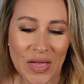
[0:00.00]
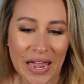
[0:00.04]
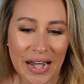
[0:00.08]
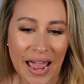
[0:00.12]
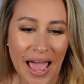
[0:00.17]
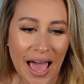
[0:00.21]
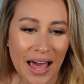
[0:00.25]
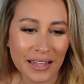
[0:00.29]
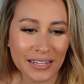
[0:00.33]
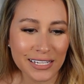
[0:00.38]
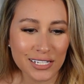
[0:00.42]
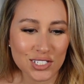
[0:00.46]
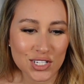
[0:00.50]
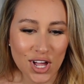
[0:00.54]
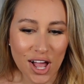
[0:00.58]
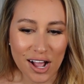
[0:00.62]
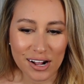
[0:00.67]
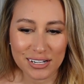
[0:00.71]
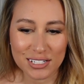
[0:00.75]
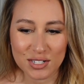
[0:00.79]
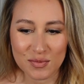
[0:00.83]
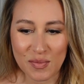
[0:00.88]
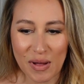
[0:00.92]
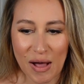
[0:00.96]
And Halle
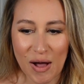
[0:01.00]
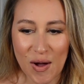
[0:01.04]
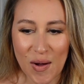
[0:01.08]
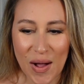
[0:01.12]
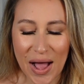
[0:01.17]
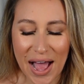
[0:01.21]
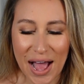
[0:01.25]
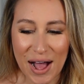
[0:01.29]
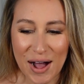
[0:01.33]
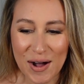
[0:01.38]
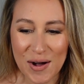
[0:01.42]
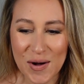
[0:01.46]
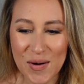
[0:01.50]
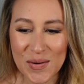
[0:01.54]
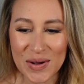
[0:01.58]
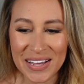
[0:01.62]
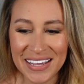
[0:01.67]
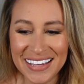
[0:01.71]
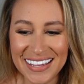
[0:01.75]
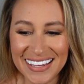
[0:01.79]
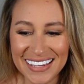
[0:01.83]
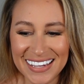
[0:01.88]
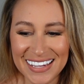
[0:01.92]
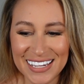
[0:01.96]
talked about how
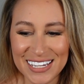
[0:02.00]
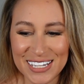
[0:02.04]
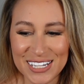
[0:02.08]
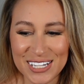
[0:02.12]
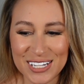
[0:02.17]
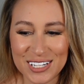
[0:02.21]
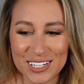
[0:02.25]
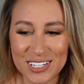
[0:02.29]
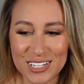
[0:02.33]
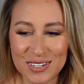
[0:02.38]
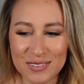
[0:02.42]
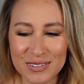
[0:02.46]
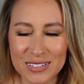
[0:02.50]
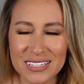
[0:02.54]
she